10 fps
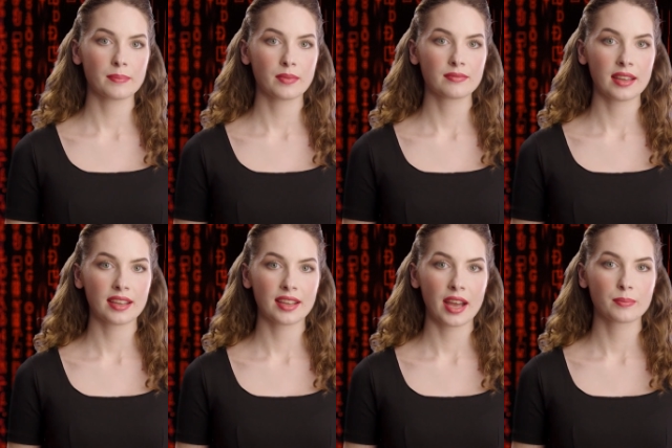and
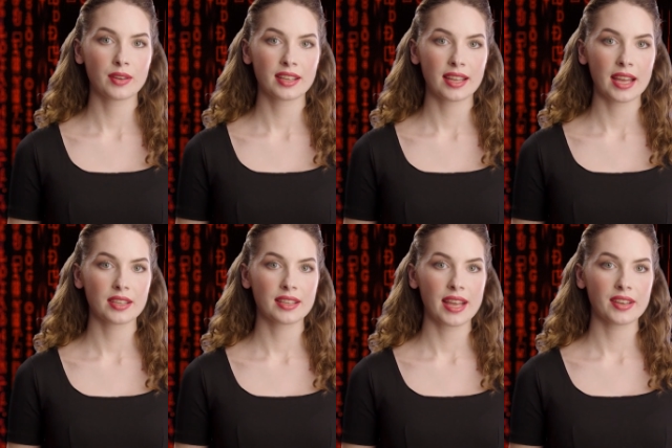prevent cyber
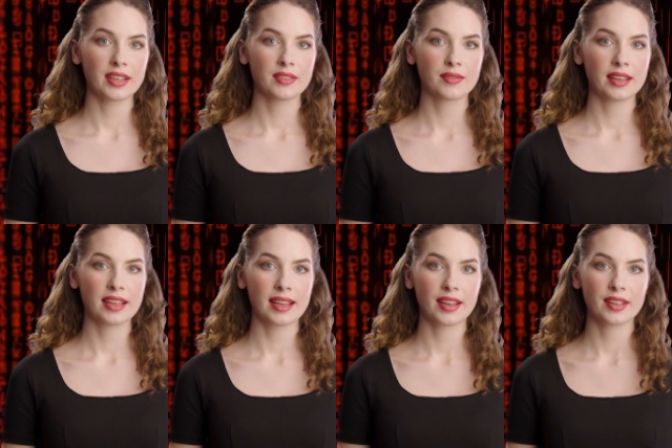attacks such as
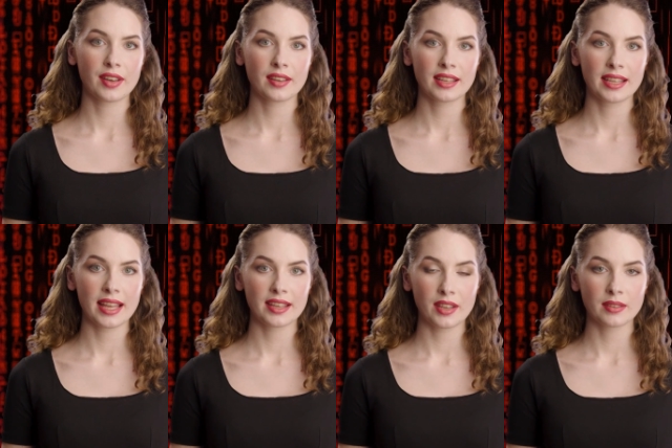phishing and social
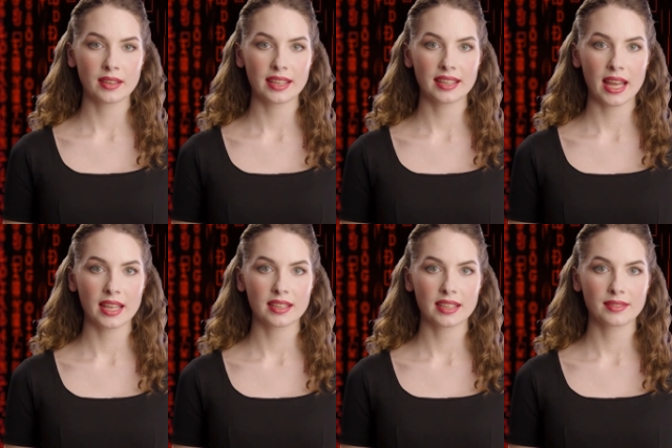engineering
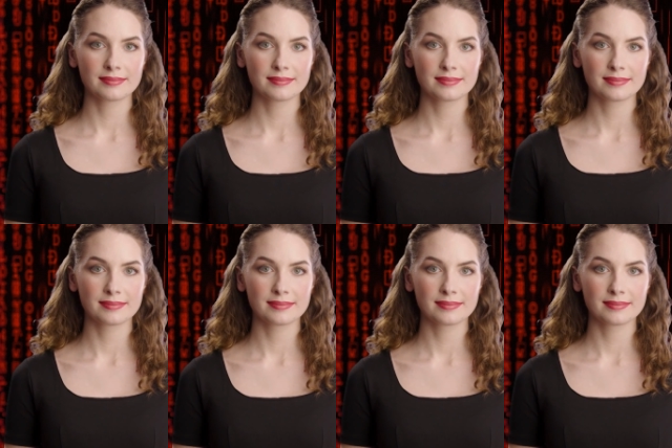attacks.